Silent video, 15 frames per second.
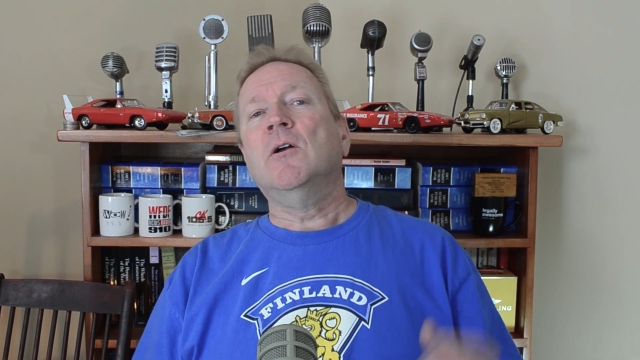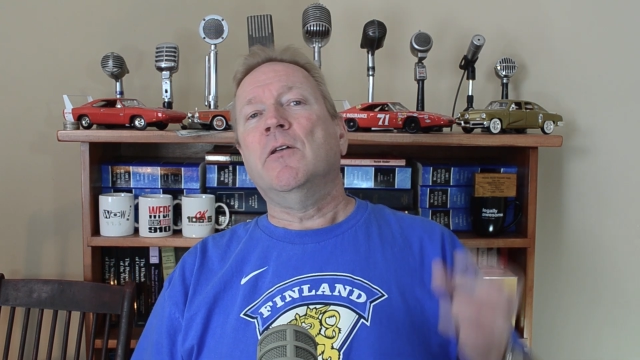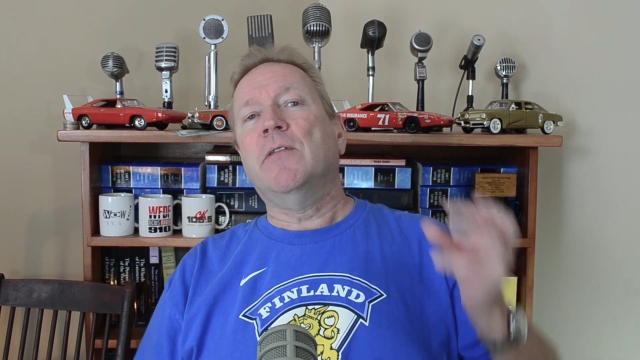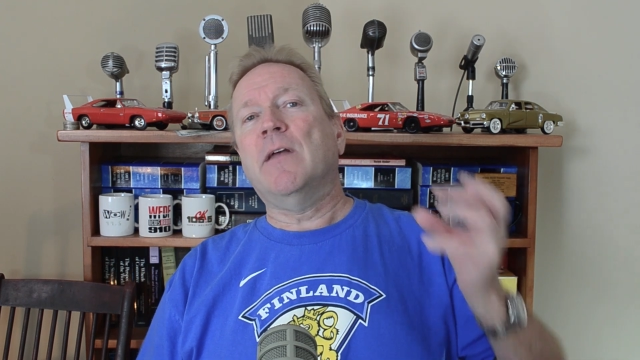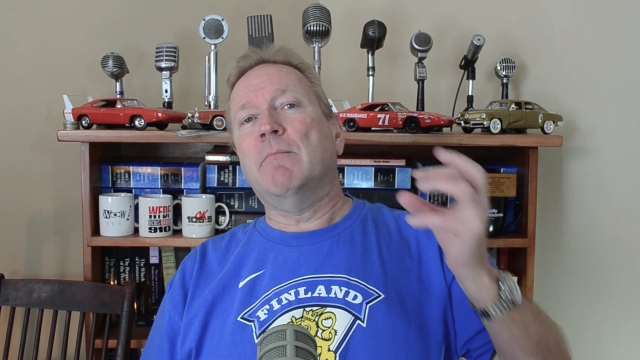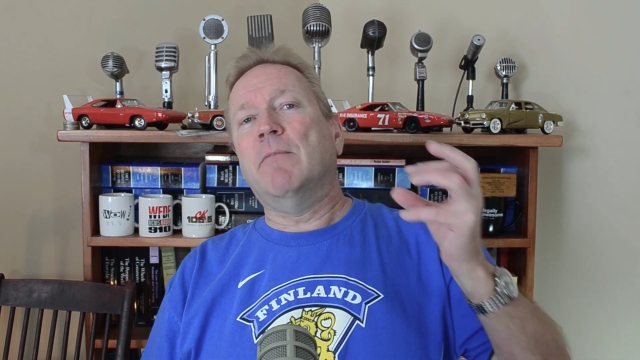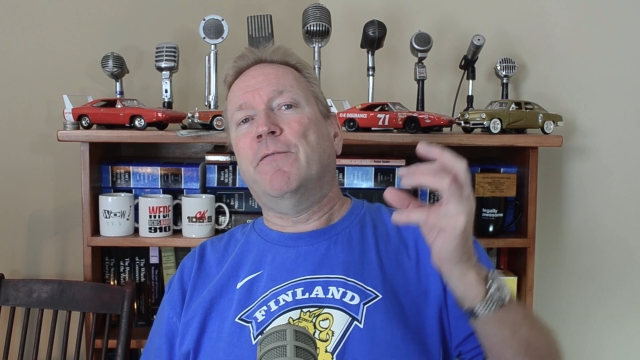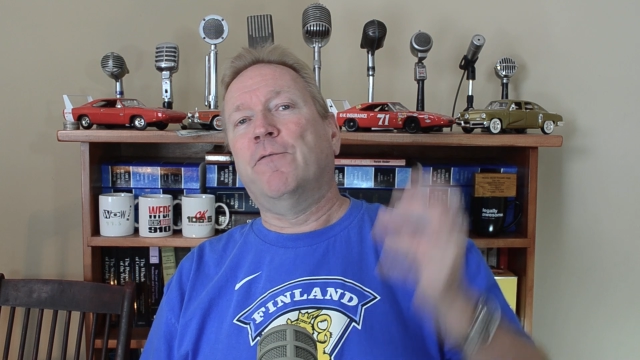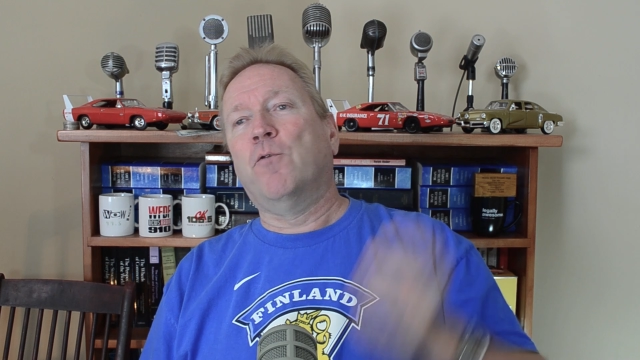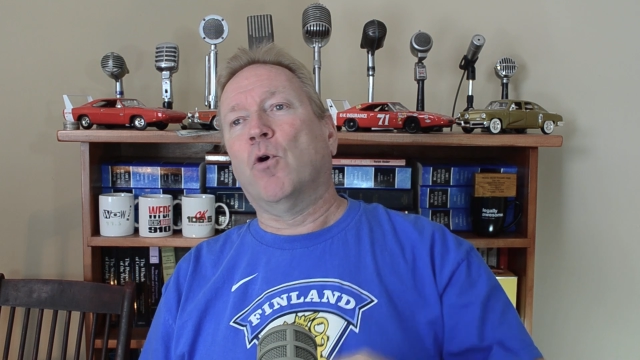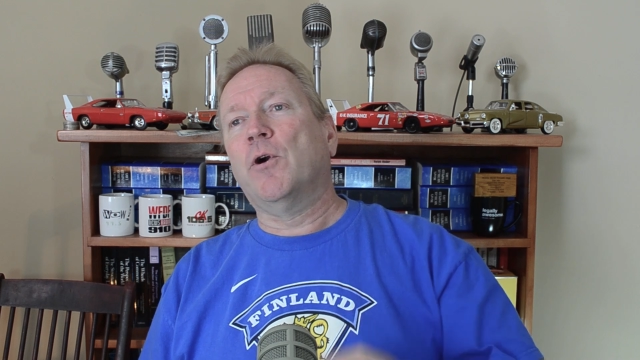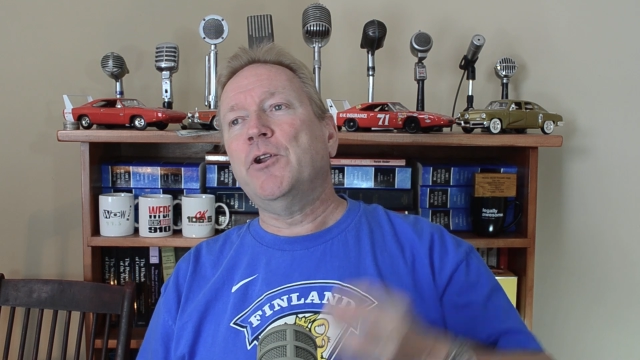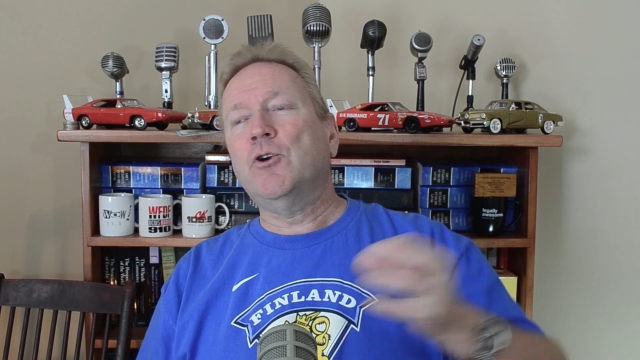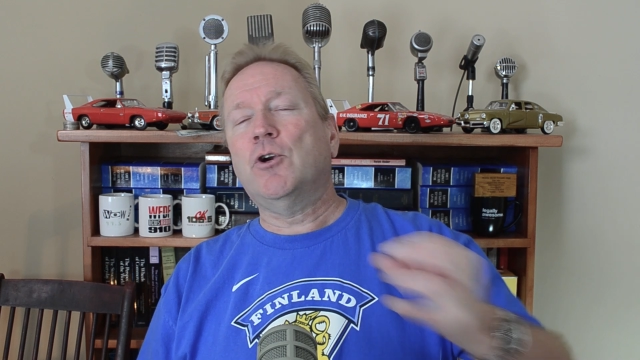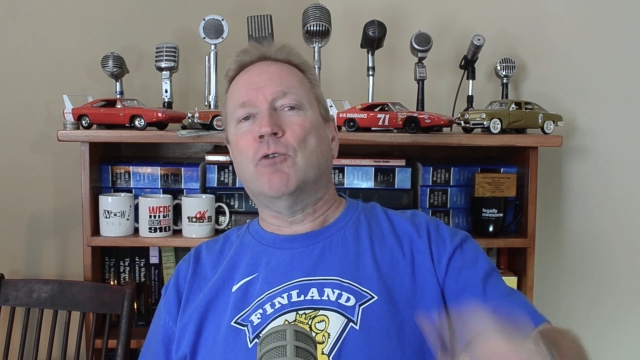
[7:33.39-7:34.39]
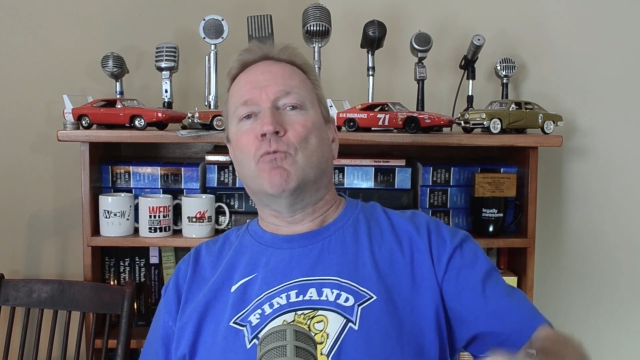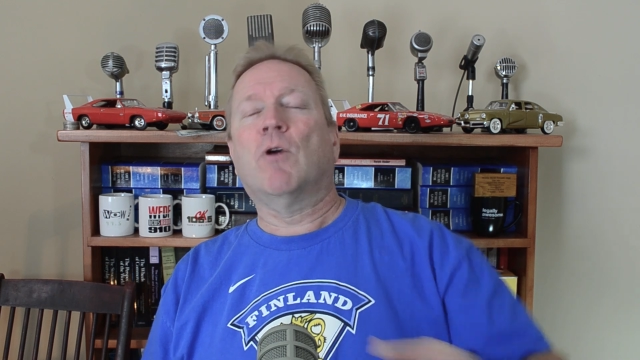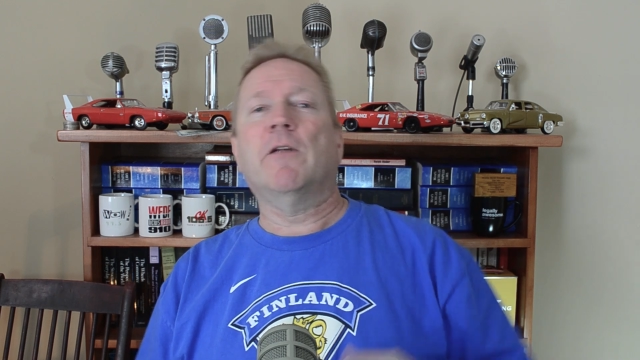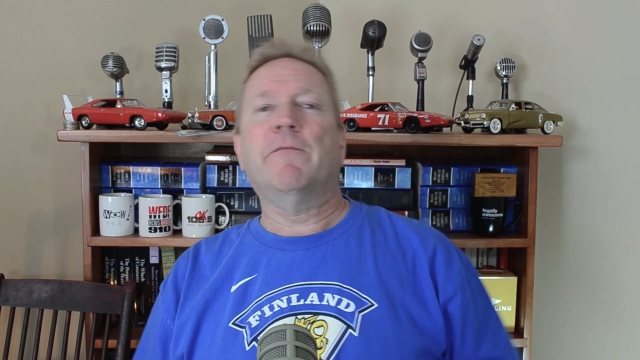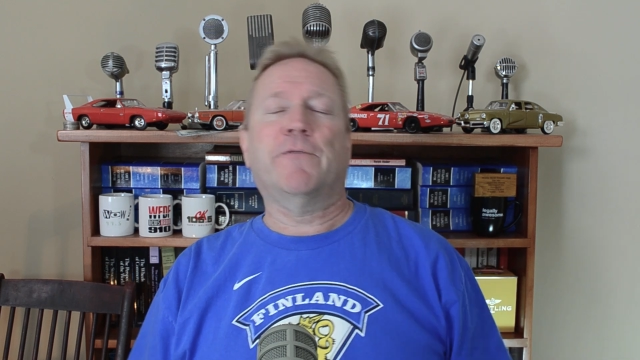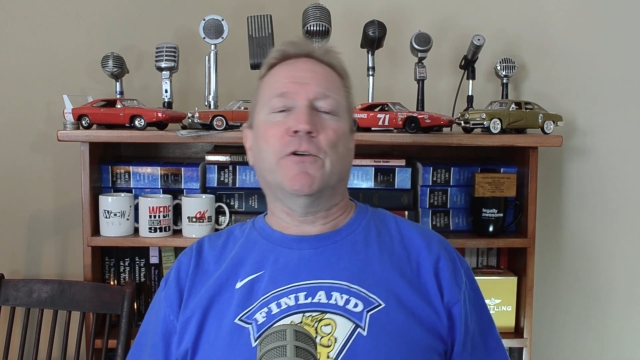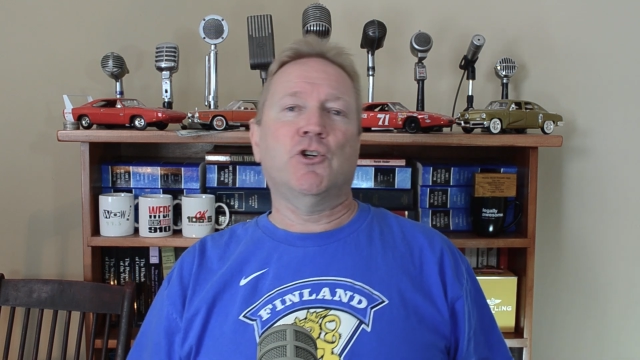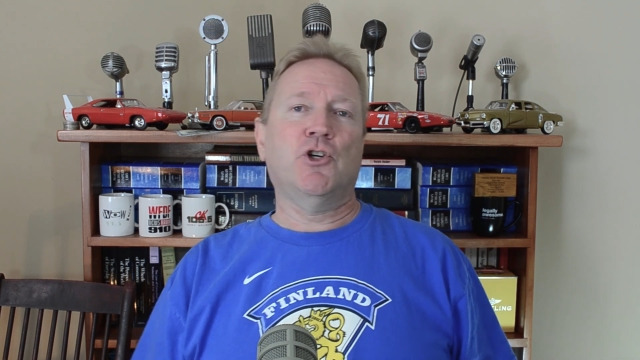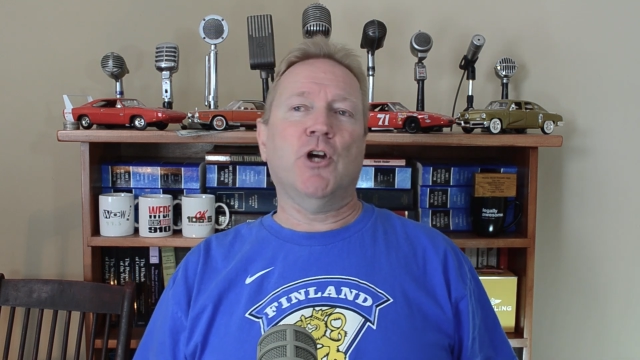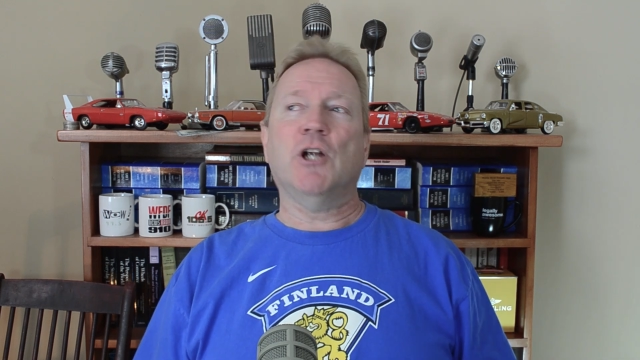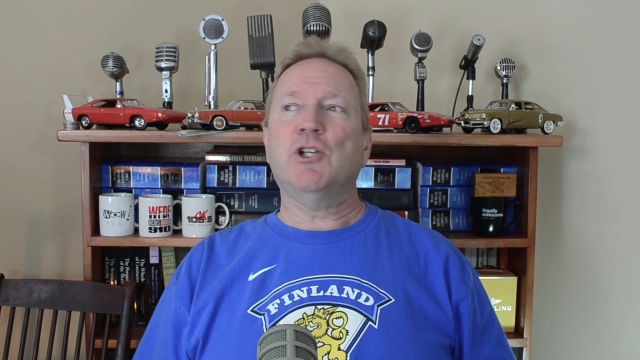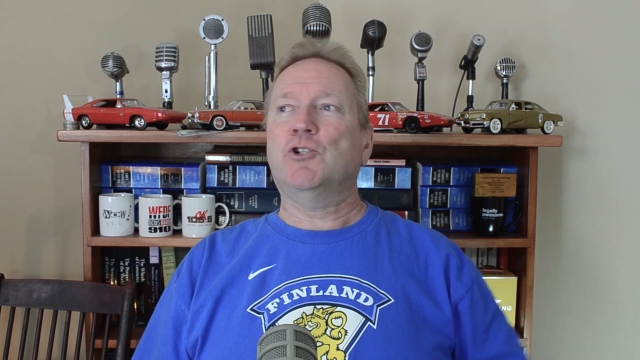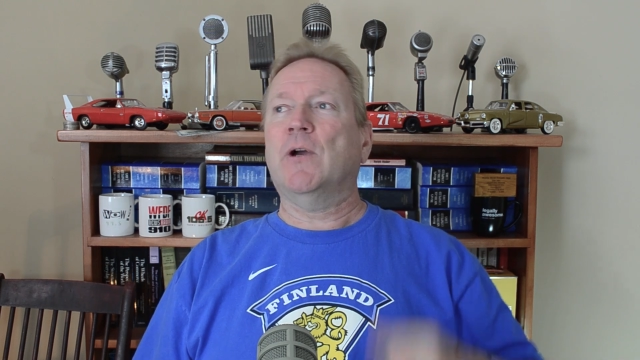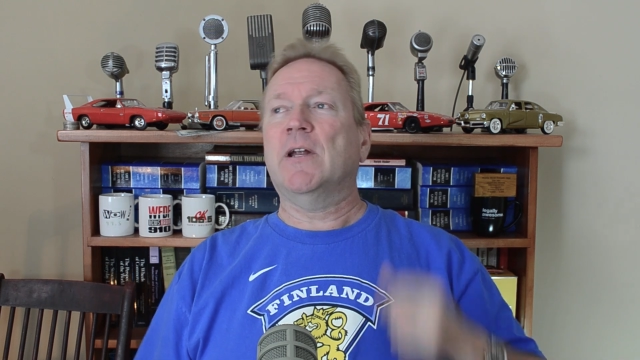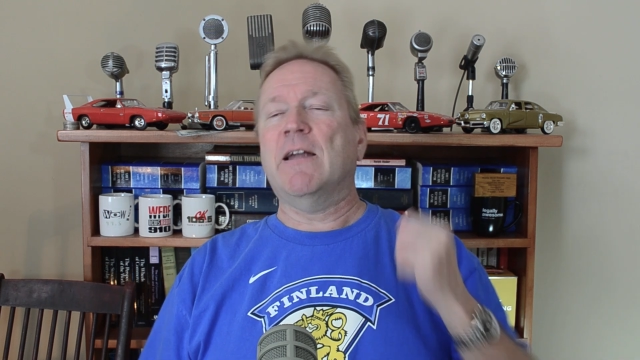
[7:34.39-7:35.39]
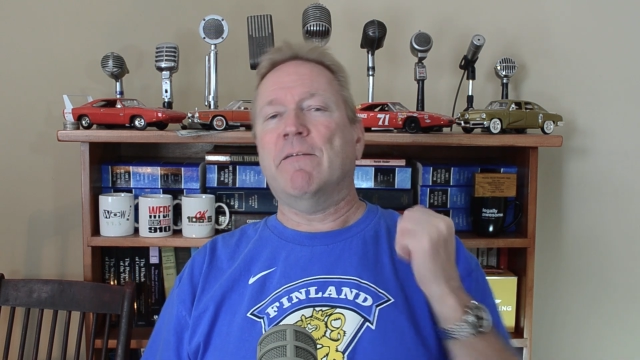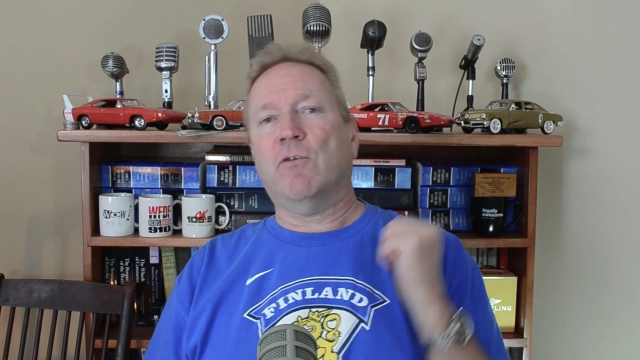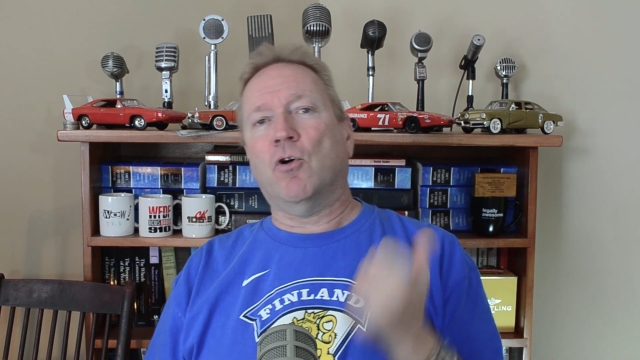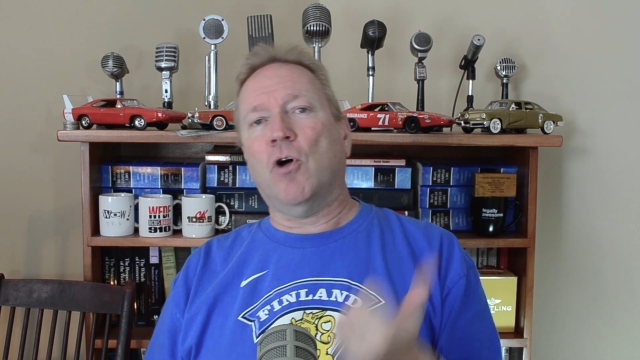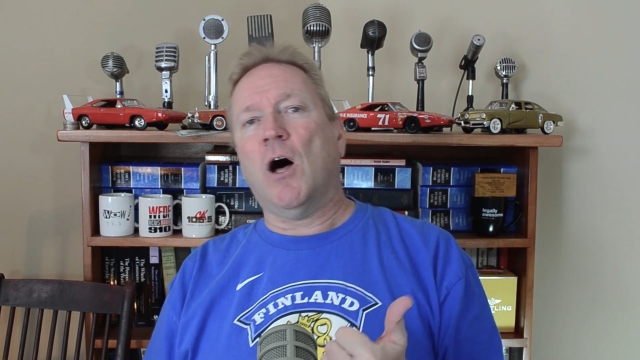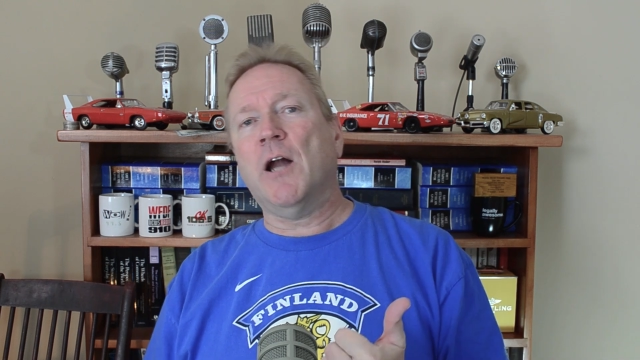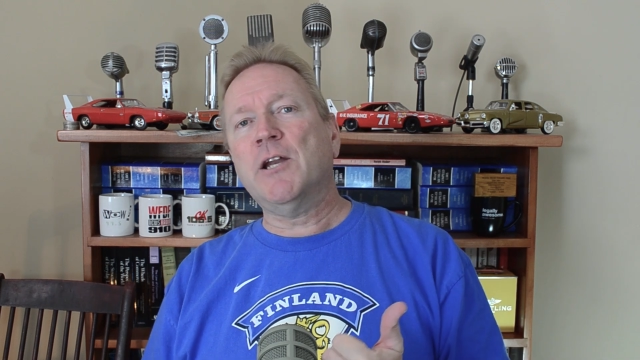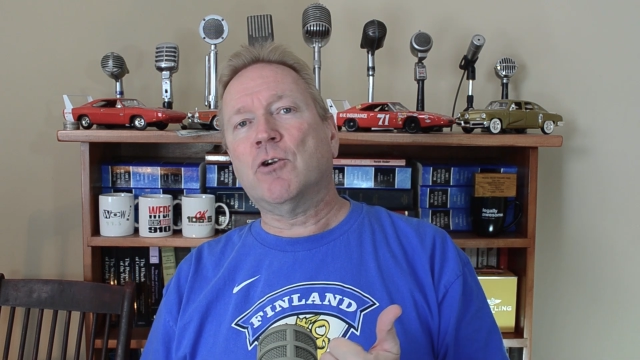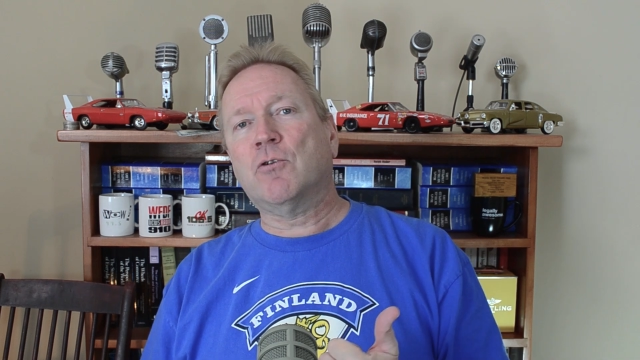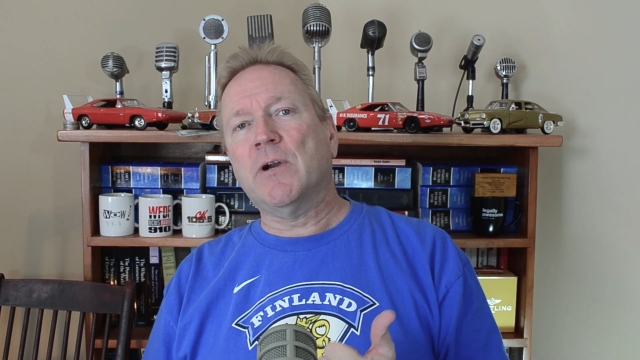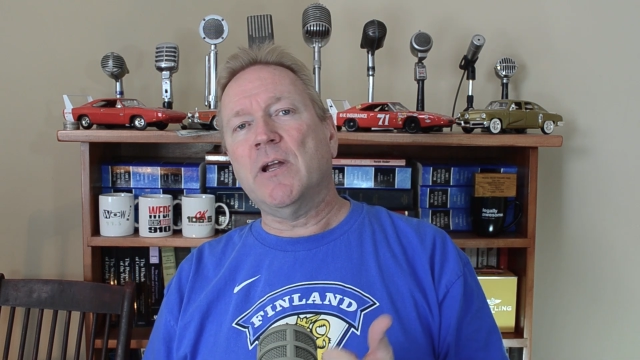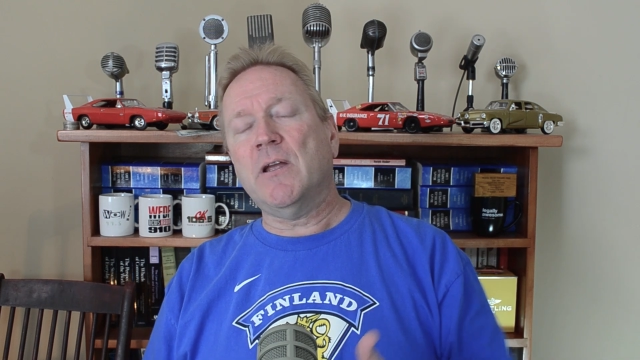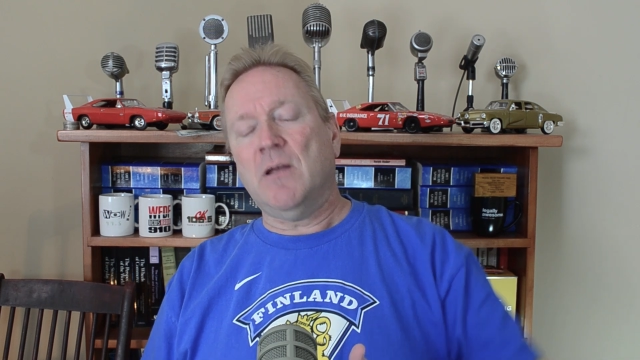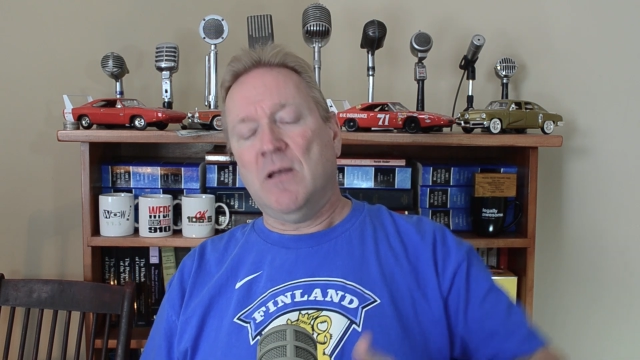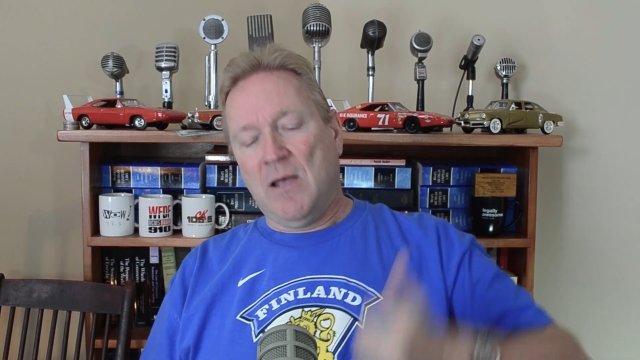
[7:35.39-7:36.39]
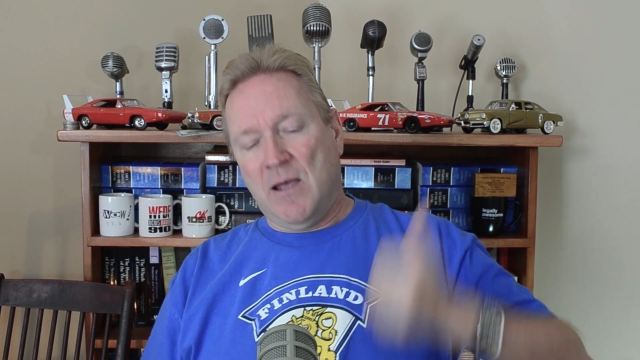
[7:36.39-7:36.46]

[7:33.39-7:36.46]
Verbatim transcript: that before you could run for judge, you had to have a law degree